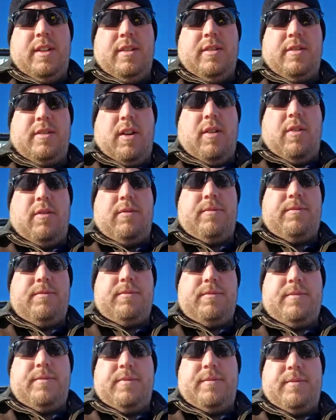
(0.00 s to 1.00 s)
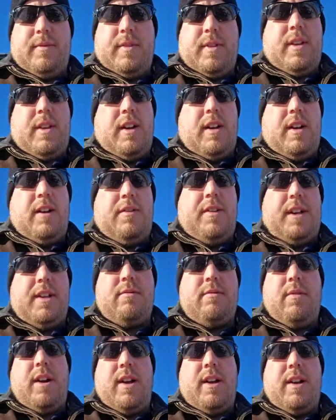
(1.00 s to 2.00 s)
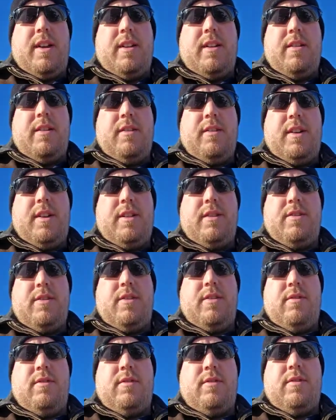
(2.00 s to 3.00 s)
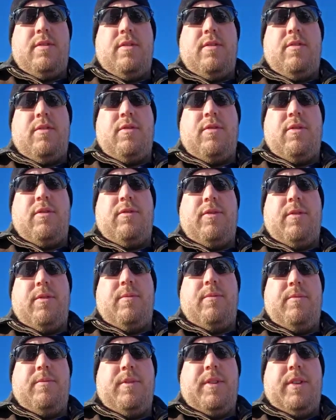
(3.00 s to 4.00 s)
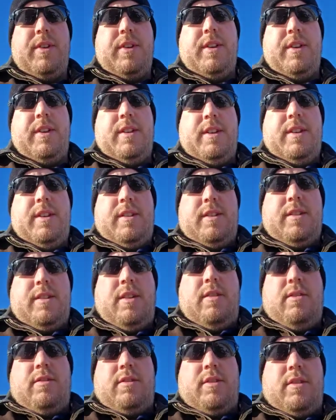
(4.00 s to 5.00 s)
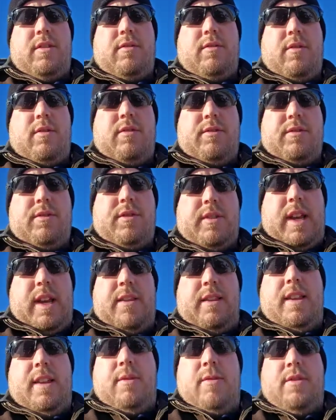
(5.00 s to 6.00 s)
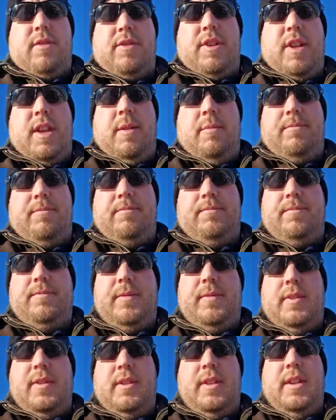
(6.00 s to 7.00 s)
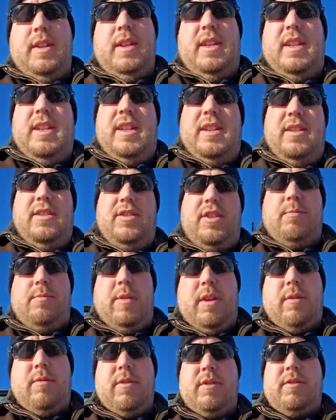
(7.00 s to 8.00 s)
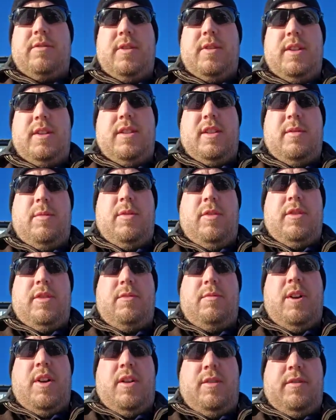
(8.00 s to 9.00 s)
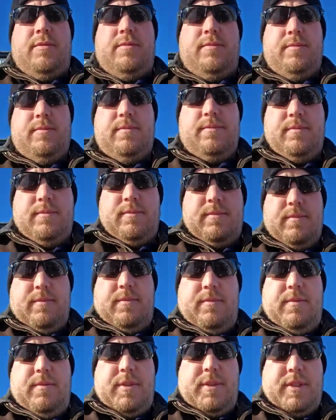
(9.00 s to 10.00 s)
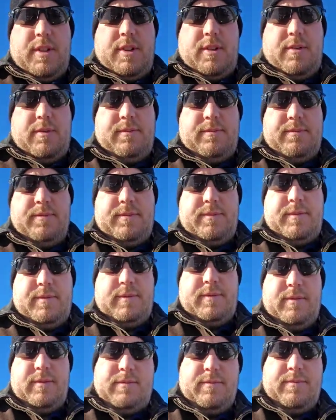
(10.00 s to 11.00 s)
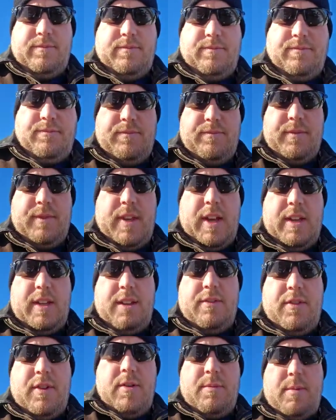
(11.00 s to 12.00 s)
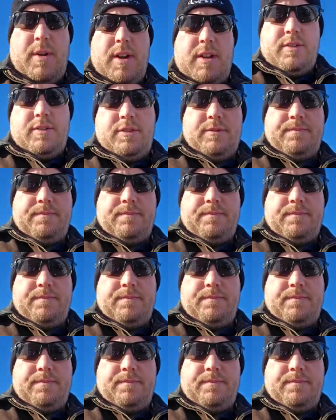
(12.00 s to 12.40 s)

So that's why I chose to order from Ghost Controls, and they were cheap. Shipping was reasonable as well. So thank you very much.